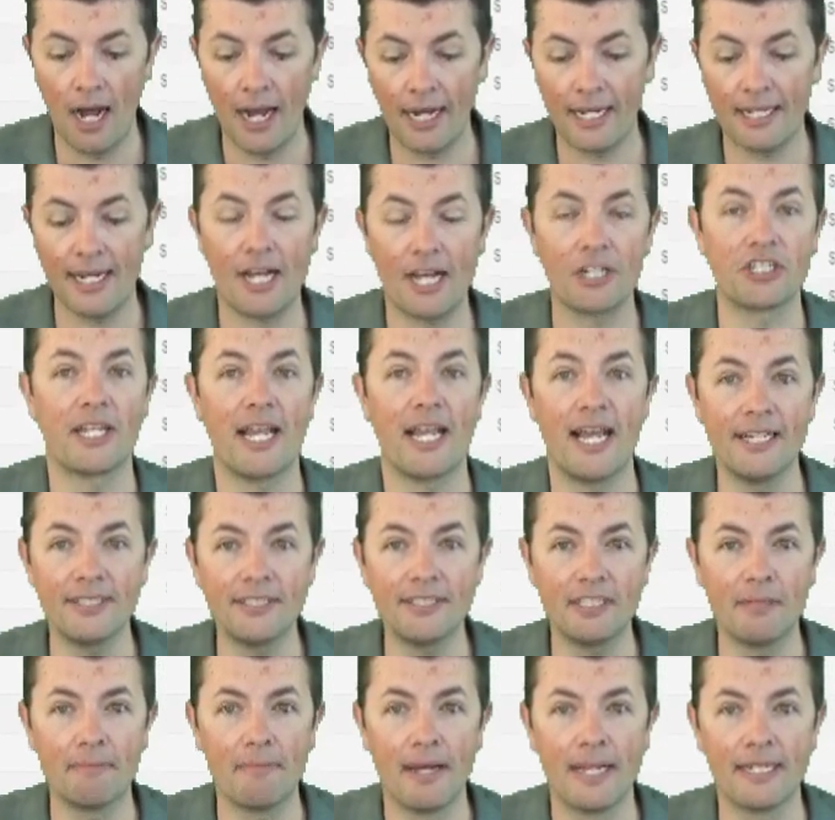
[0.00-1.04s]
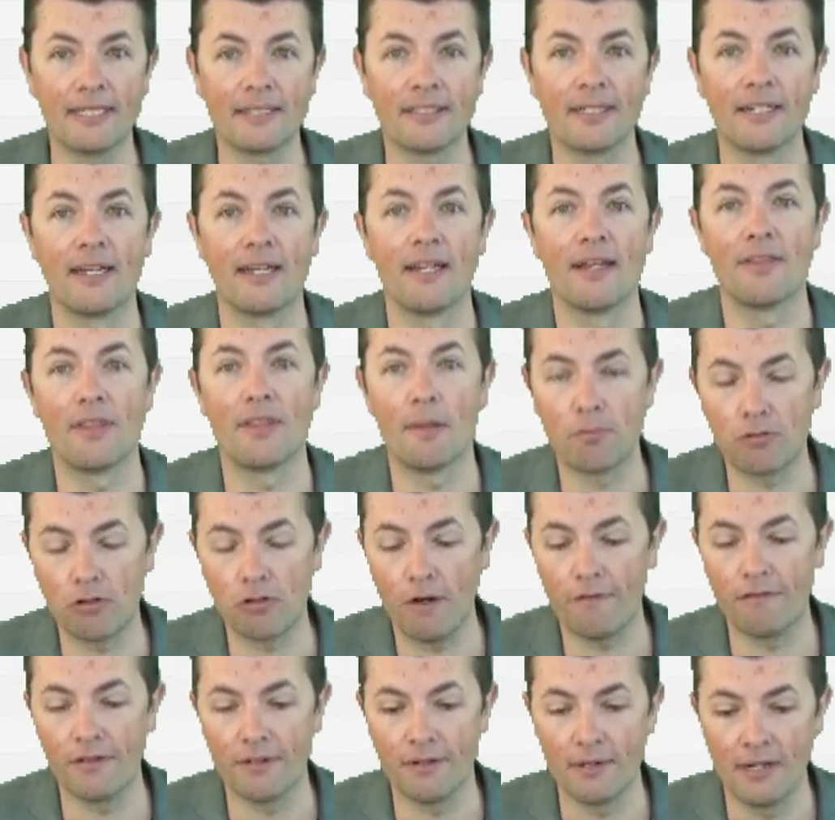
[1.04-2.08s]
I can actually estimate the
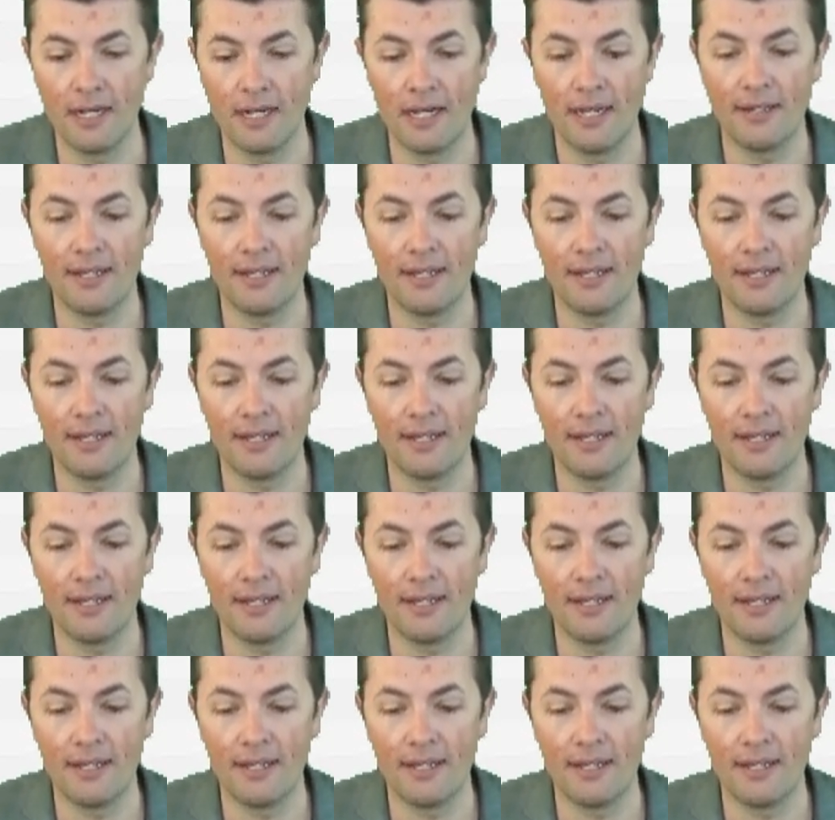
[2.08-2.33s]
profit.